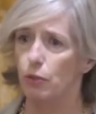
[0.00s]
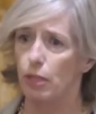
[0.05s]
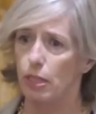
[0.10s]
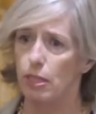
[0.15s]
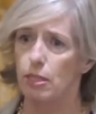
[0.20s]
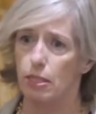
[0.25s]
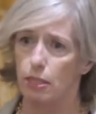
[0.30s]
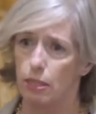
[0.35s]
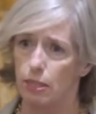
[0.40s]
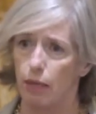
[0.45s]

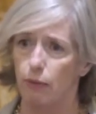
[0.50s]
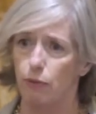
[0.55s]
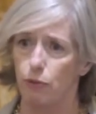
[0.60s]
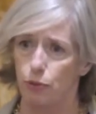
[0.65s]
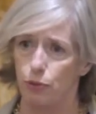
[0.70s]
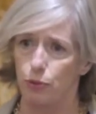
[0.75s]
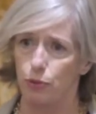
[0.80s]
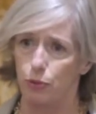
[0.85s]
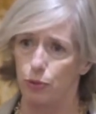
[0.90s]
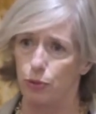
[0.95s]
it's the time
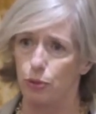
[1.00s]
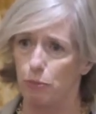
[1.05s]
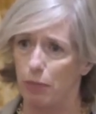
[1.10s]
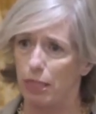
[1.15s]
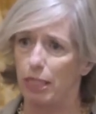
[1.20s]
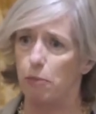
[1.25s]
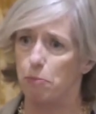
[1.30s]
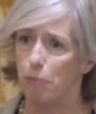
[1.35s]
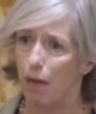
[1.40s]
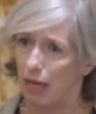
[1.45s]
to
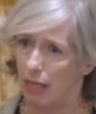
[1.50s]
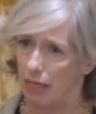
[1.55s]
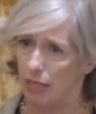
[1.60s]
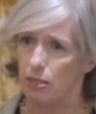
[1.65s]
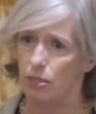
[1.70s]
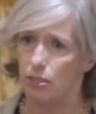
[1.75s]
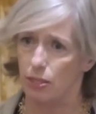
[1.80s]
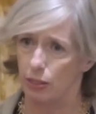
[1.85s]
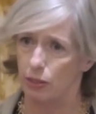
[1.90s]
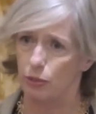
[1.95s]
make a
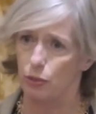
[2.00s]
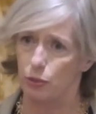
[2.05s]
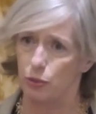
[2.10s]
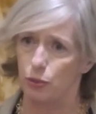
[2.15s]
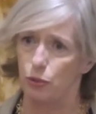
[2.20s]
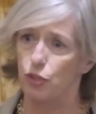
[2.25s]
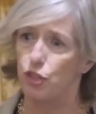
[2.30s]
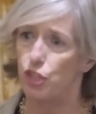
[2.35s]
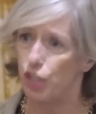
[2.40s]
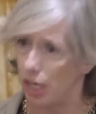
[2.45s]
balance and to
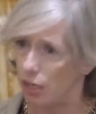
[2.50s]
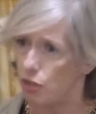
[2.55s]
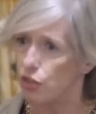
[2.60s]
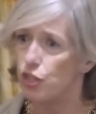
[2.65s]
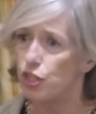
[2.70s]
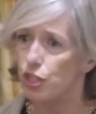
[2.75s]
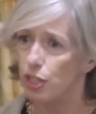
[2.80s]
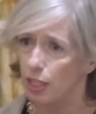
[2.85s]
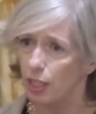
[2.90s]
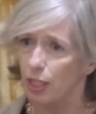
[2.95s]

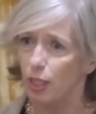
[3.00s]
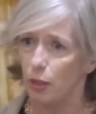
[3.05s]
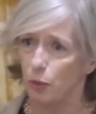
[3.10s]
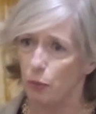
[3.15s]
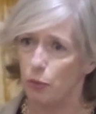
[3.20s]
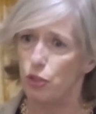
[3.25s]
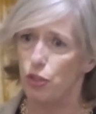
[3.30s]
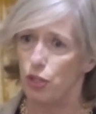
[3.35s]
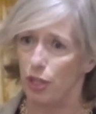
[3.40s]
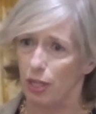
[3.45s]
judge
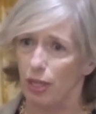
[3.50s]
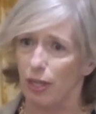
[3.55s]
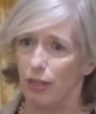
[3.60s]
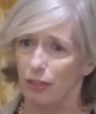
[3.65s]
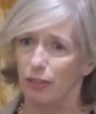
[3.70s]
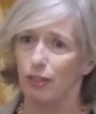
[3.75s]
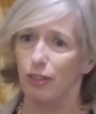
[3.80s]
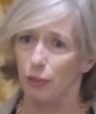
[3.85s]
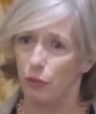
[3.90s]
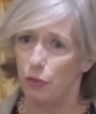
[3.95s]
which are
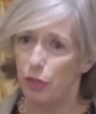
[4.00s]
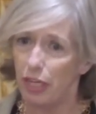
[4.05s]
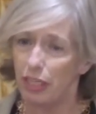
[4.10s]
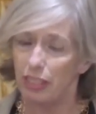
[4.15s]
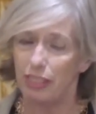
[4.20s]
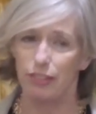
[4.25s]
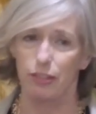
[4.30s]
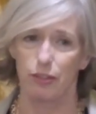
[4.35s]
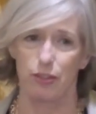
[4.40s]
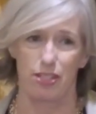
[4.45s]

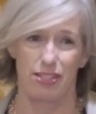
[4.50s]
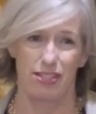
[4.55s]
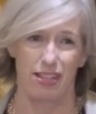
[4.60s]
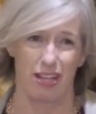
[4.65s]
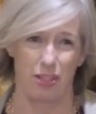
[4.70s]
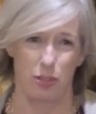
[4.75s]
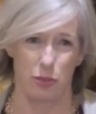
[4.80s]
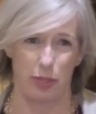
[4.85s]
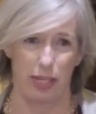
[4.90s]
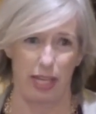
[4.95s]
really the
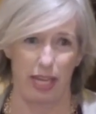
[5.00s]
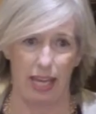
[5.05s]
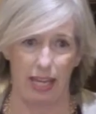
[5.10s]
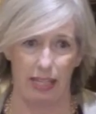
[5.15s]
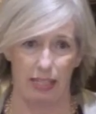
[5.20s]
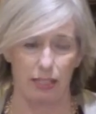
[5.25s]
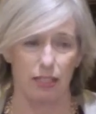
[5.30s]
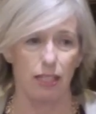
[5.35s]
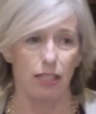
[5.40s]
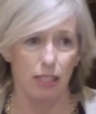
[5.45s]
results we
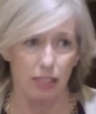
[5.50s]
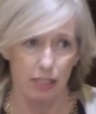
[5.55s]
had